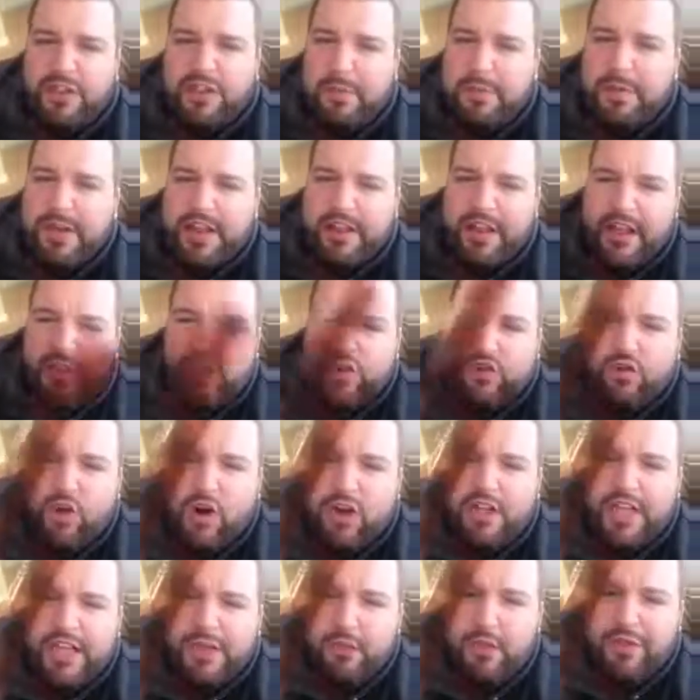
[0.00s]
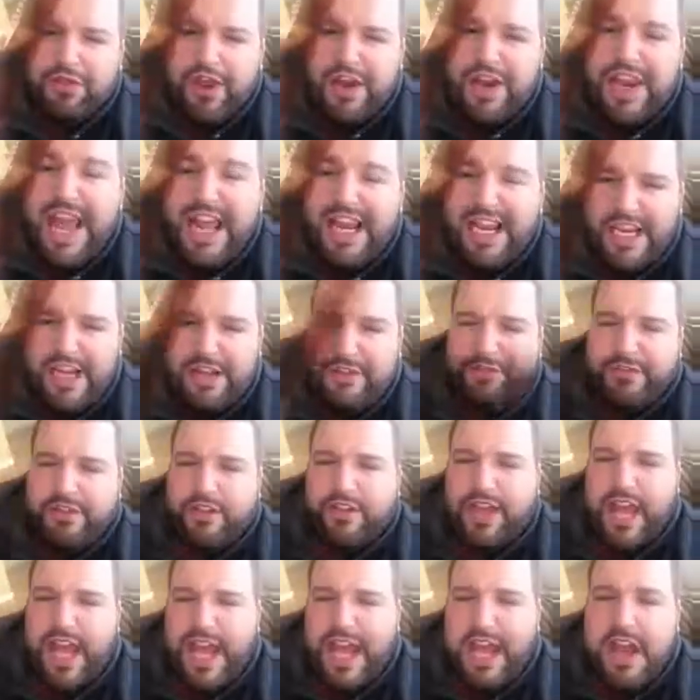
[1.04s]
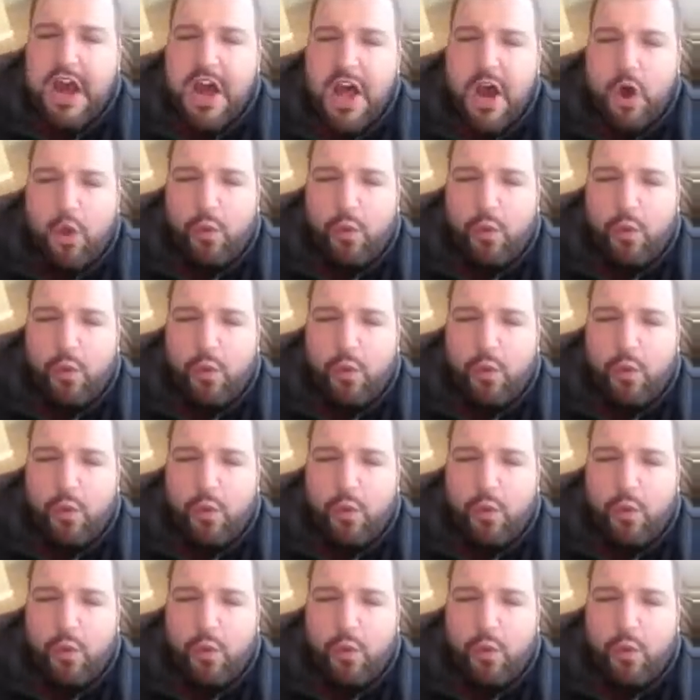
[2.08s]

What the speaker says: Somebody that's struggling with a negative today.